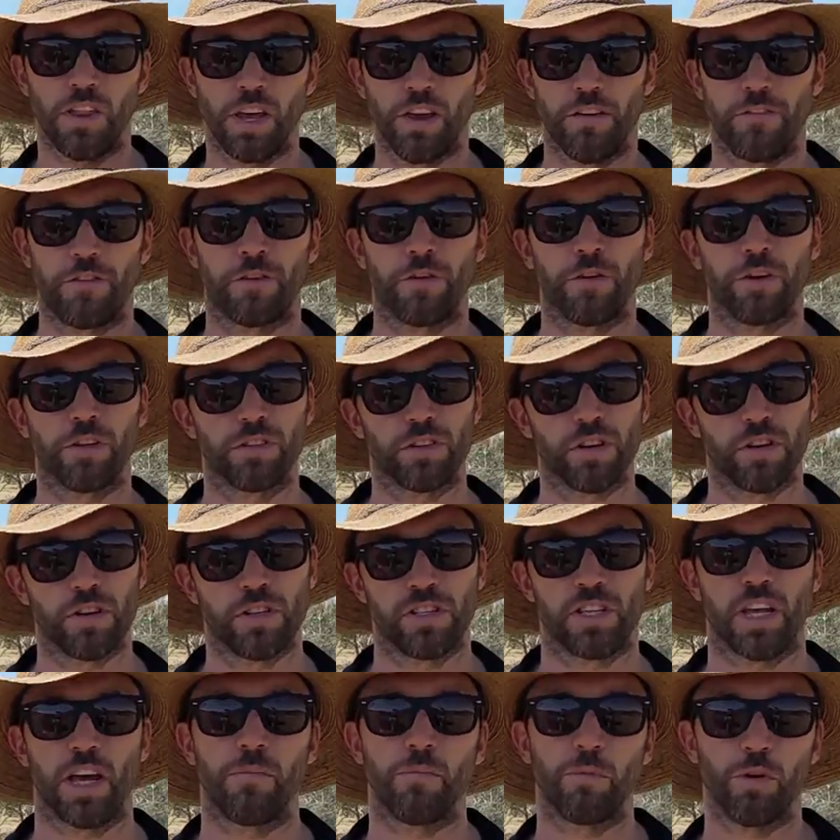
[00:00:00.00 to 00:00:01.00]
Therefore, it
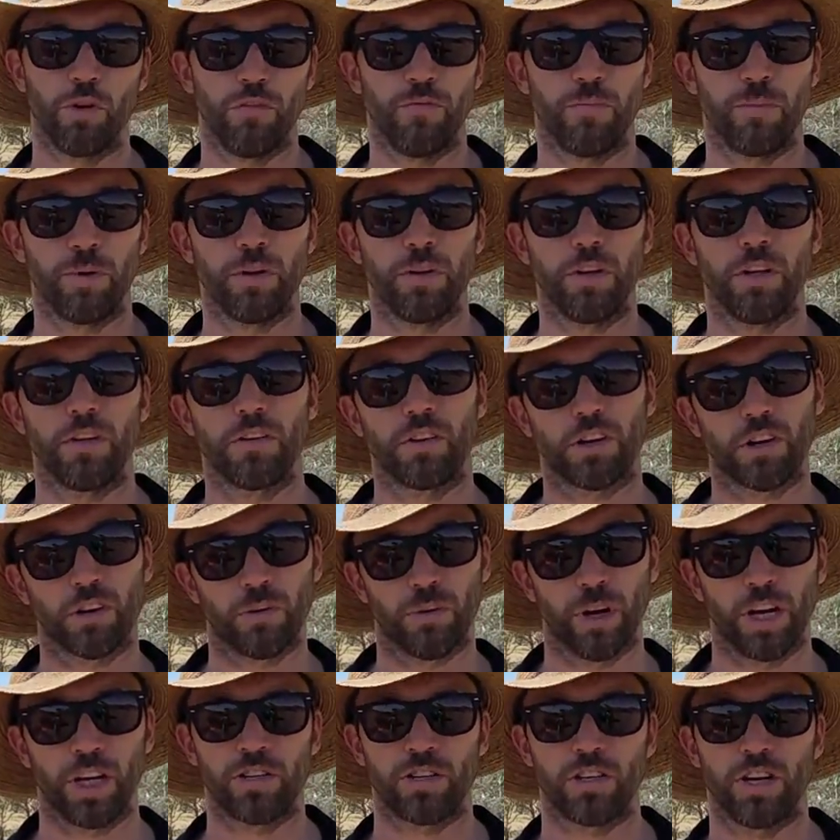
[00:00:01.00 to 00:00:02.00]
turns that movement into
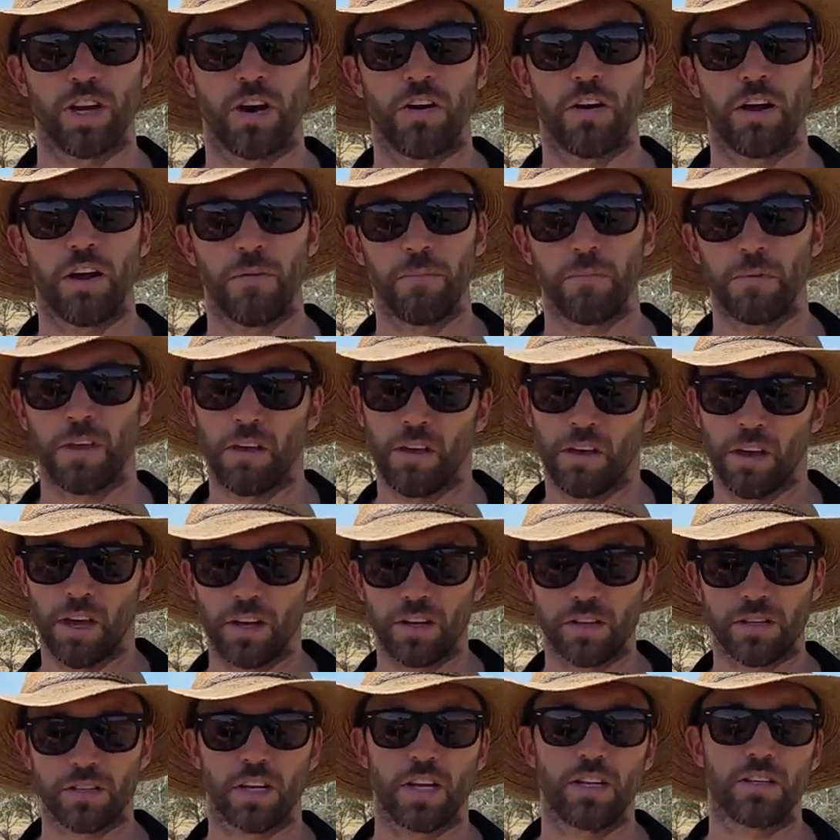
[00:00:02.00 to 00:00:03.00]
correction error
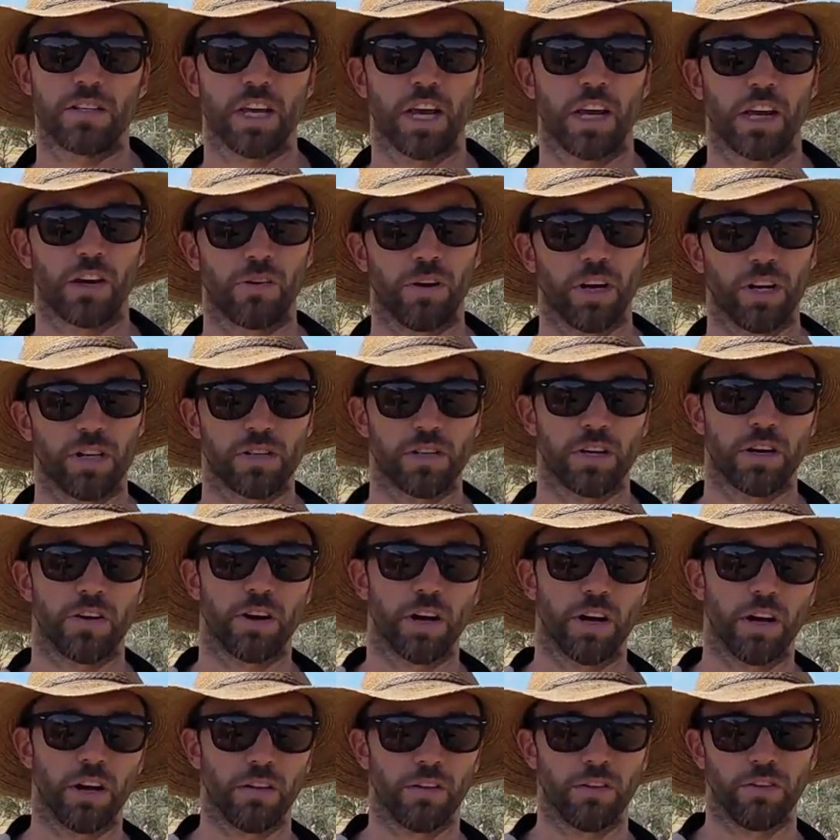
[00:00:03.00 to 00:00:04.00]
and it sends that correction
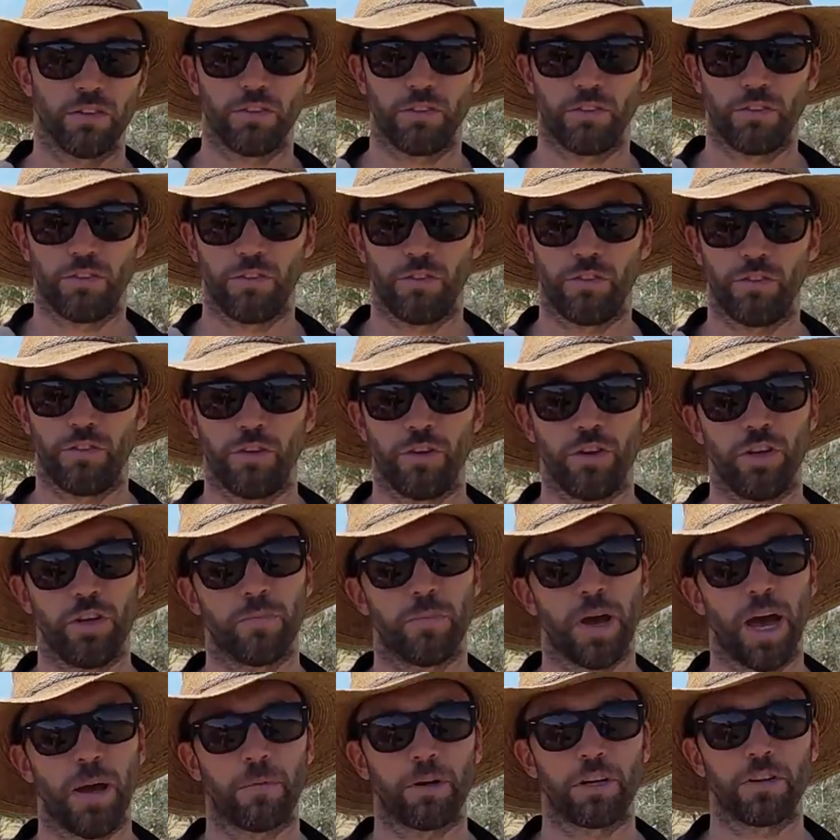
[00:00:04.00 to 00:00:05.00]
error to
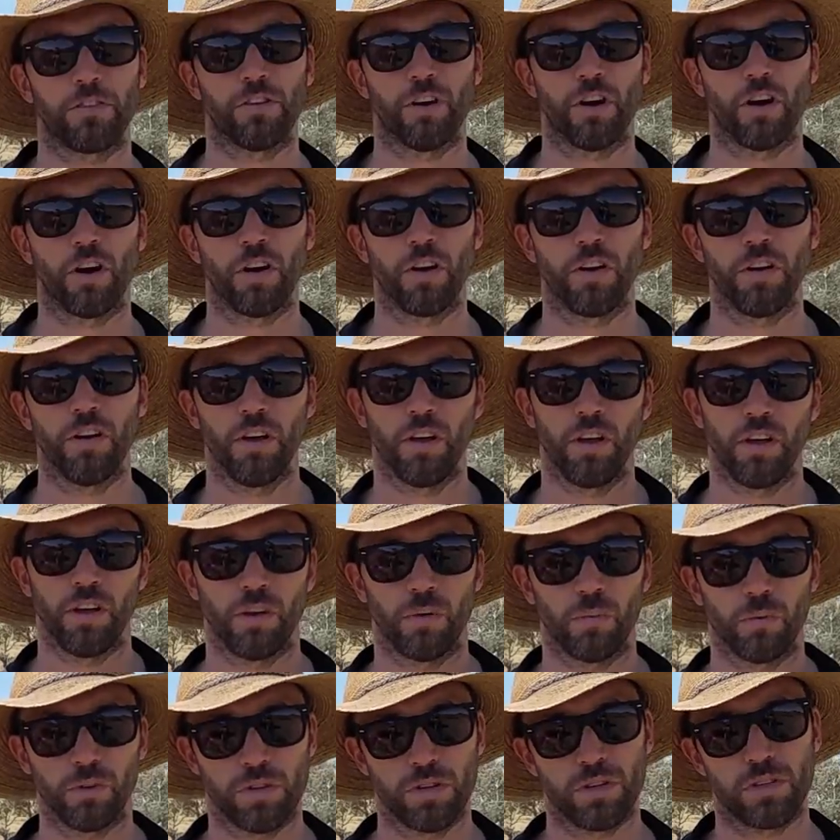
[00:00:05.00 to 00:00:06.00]
your mapping drone,
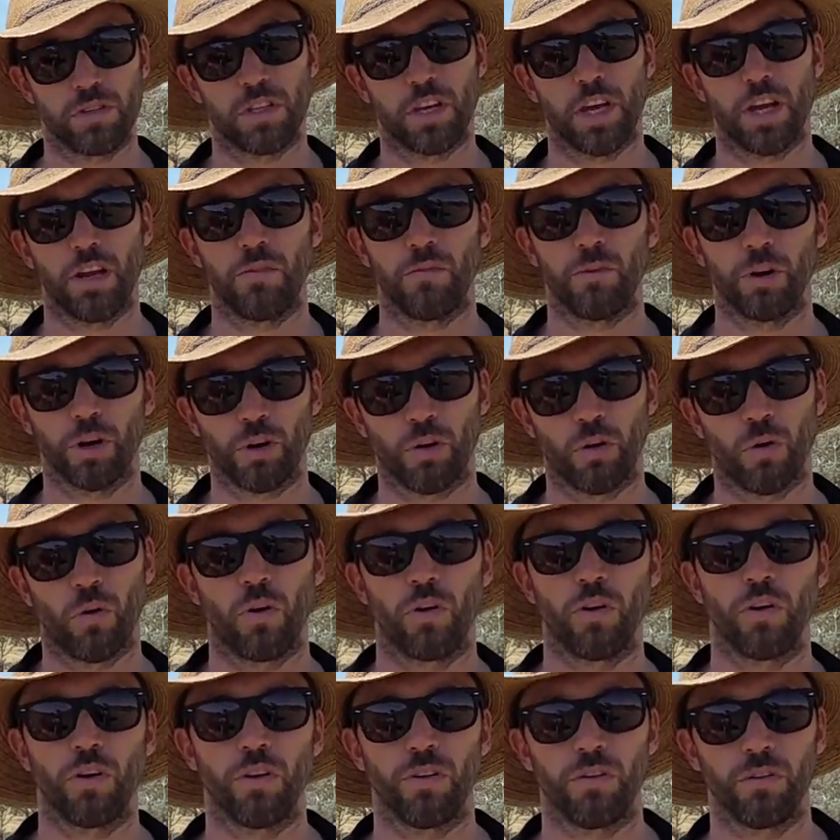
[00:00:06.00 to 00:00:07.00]
which is then
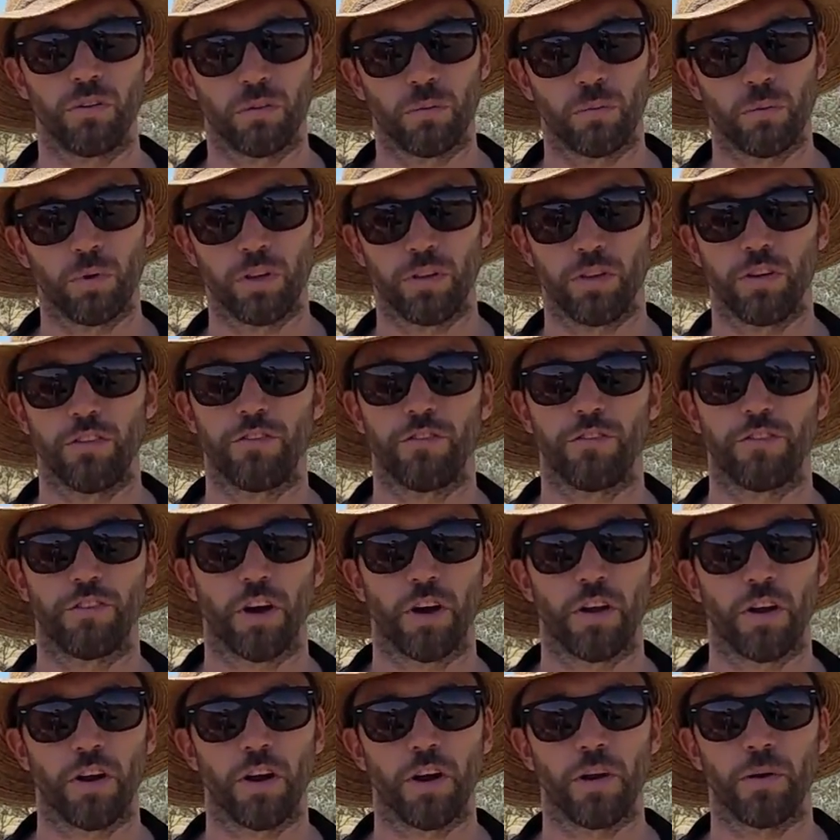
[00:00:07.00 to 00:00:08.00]
recorded with your
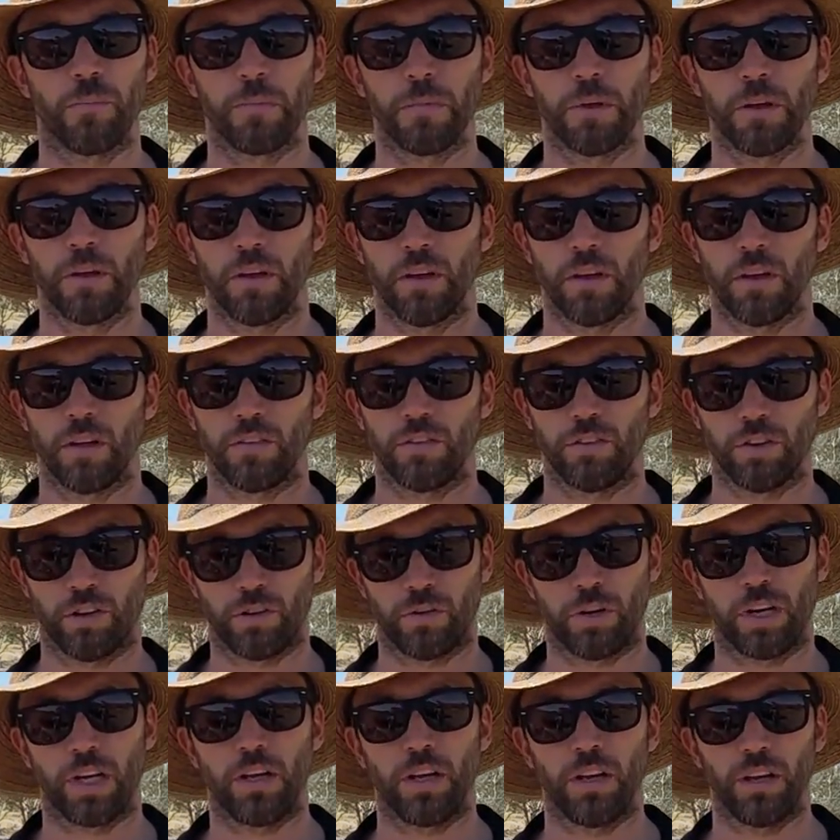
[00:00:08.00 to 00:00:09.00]
photo to,
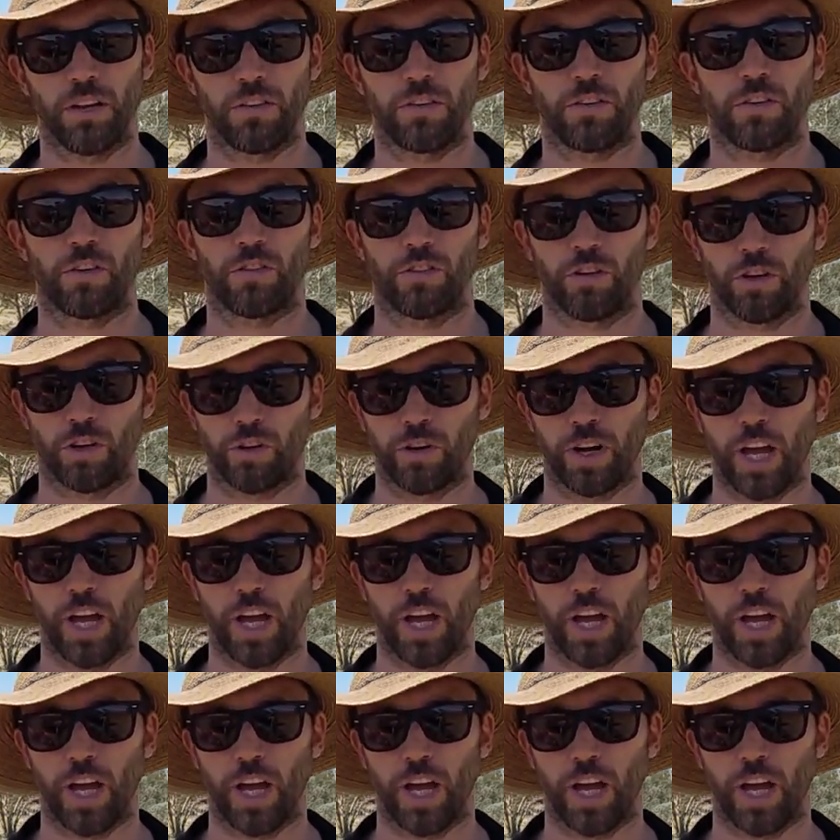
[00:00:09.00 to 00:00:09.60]
cre to